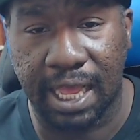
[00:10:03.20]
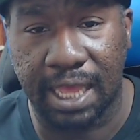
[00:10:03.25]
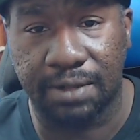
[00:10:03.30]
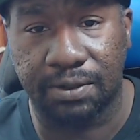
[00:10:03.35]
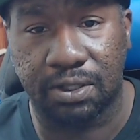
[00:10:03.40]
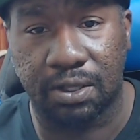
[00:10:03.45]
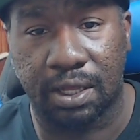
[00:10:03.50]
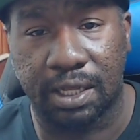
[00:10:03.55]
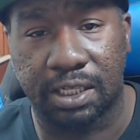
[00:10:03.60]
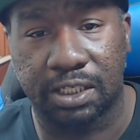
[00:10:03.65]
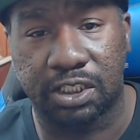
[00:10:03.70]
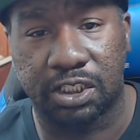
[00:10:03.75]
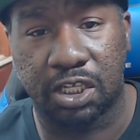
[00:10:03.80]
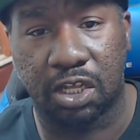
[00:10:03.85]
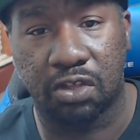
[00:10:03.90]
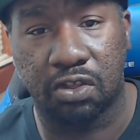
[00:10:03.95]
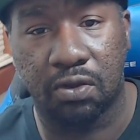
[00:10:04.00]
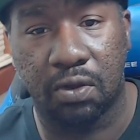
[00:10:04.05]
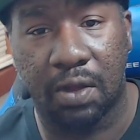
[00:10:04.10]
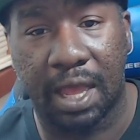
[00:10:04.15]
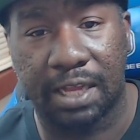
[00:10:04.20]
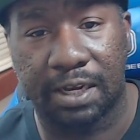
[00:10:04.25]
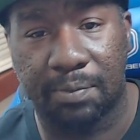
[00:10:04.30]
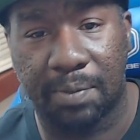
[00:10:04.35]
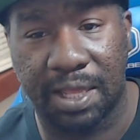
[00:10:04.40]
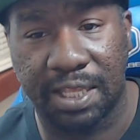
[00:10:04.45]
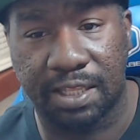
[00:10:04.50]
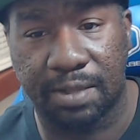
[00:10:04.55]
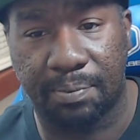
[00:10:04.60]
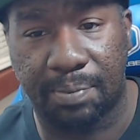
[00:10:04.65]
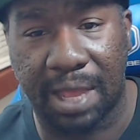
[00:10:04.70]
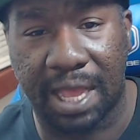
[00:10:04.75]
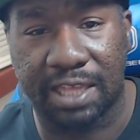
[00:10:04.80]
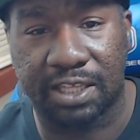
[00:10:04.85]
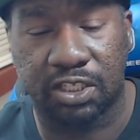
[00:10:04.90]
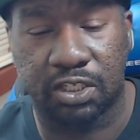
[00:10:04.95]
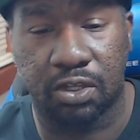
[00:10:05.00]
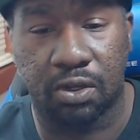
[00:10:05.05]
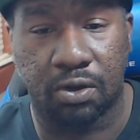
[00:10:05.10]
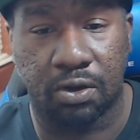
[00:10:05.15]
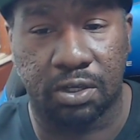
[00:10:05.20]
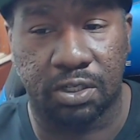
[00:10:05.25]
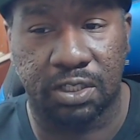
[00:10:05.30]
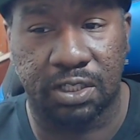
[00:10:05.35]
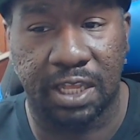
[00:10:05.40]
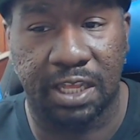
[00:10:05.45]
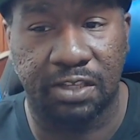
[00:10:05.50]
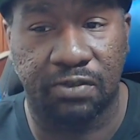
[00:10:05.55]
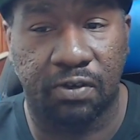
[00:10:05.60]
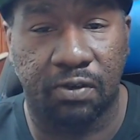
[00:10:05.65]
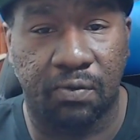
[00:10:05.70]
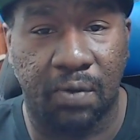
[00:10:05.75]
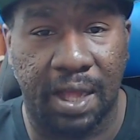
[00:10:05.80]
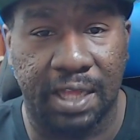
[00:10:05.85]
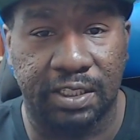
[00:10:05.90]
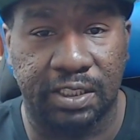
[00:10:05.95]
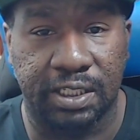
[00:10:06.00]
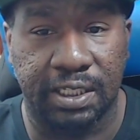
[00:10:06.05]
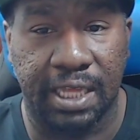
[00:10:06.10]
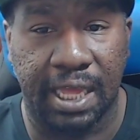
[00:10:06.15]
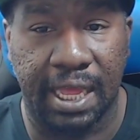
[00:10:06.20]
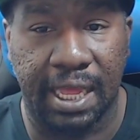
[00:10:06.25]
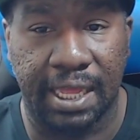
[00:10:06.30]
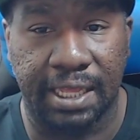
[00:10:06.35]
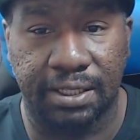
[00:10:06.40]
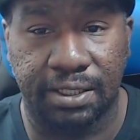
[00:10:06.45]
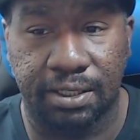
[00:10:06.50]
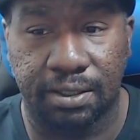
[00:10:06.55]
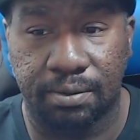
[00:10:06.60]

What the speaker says: so I can show you how to make the box yours. Thanks for watching, guys.